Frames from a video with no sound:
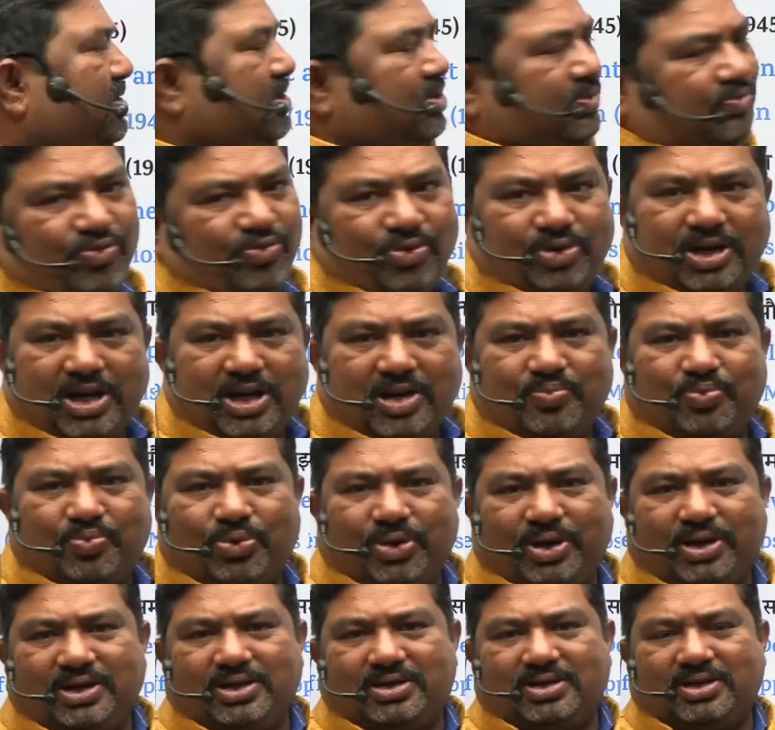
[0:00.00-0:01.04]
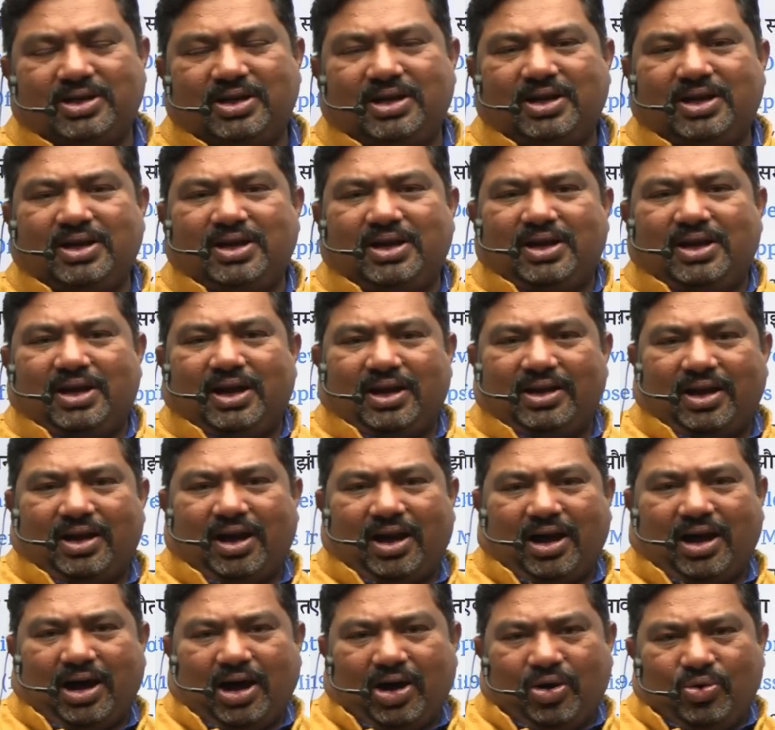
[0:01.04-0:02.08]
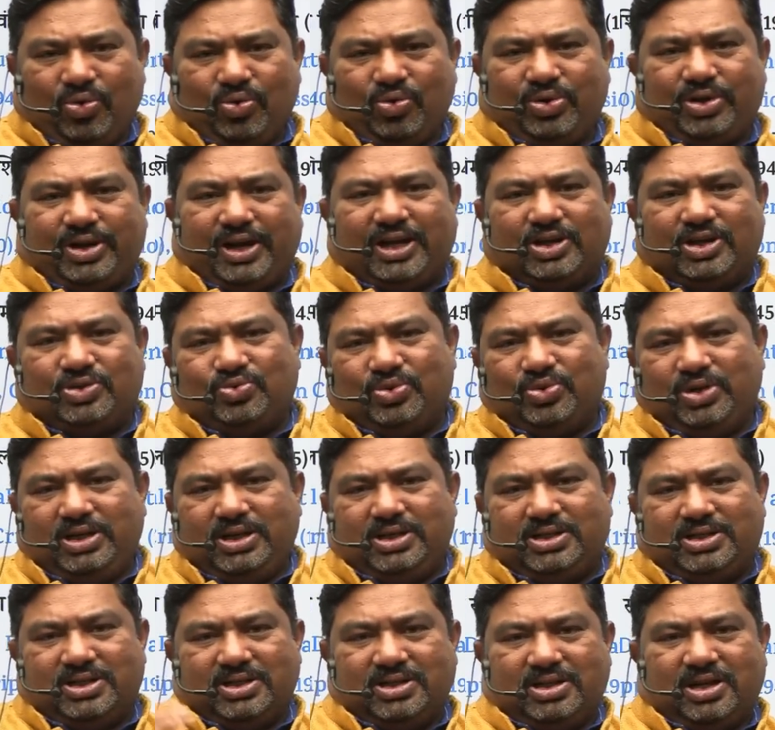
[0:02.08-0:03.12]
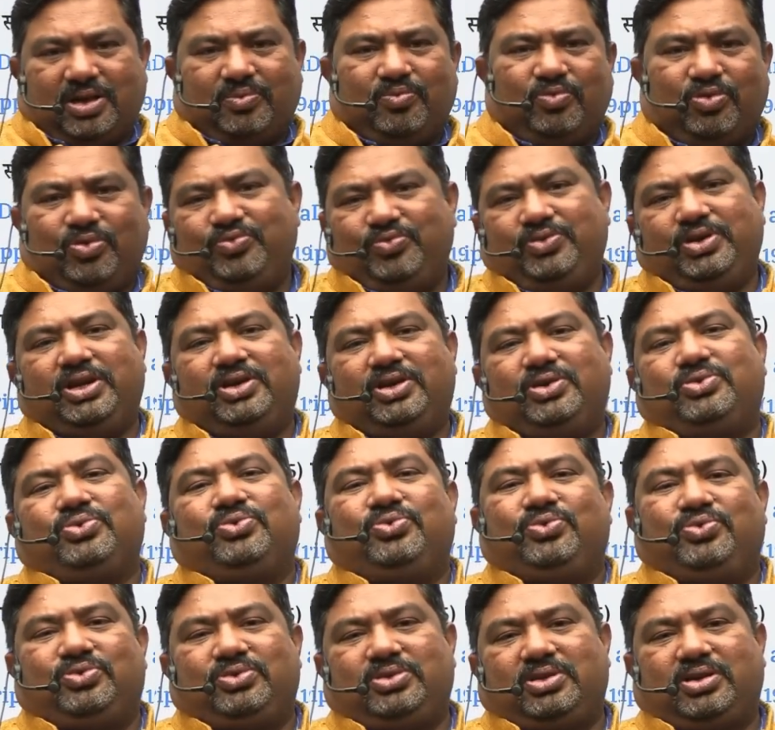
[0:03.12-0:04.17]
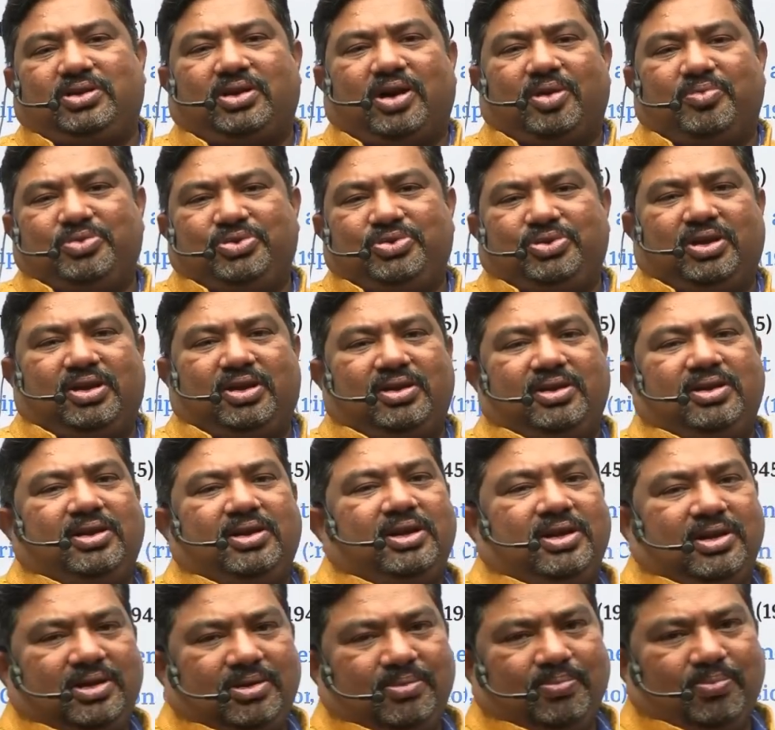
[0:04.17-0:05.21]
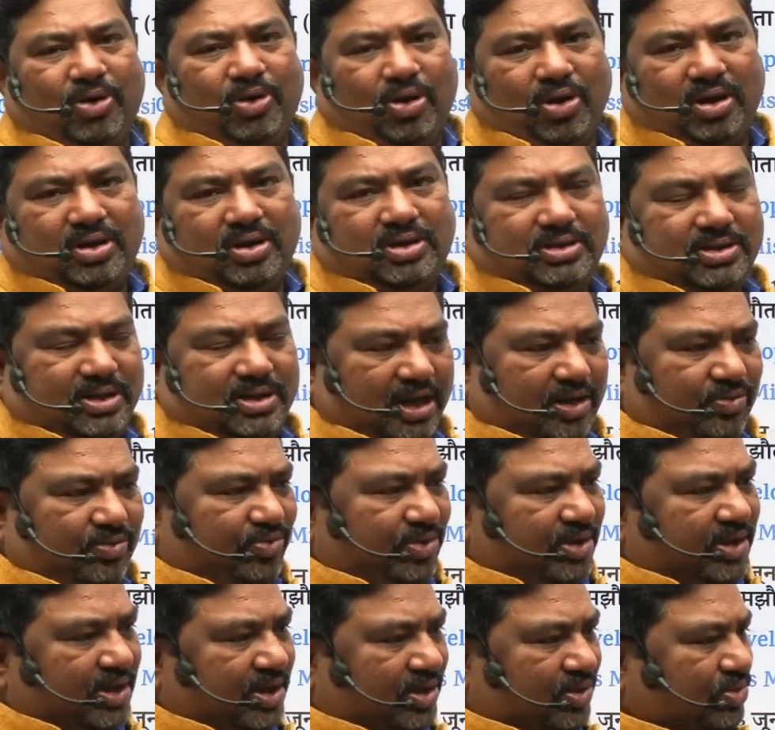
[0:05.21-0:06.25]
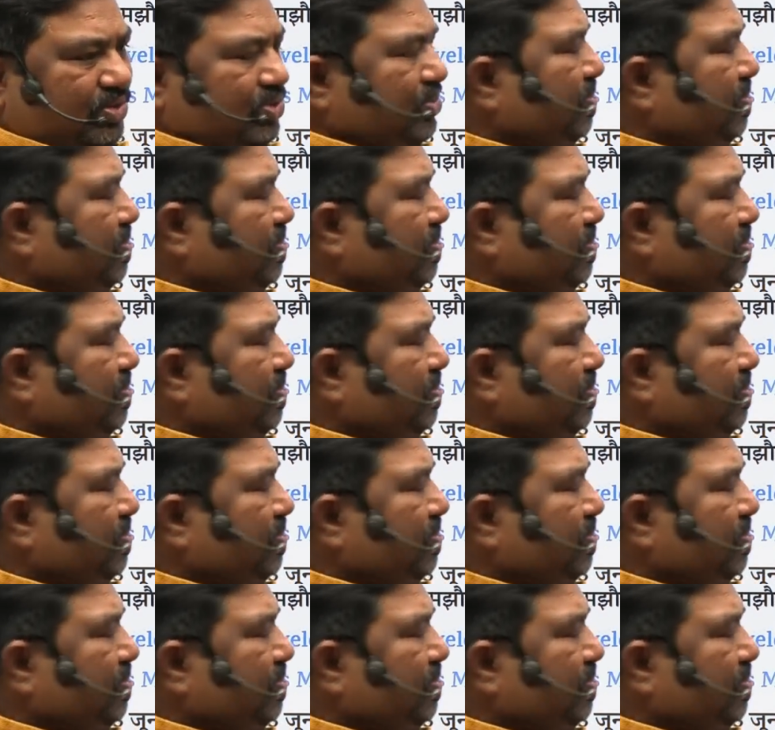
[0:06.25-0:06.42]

14 point, and how gradually Jinnah moved into the communal block, that we need to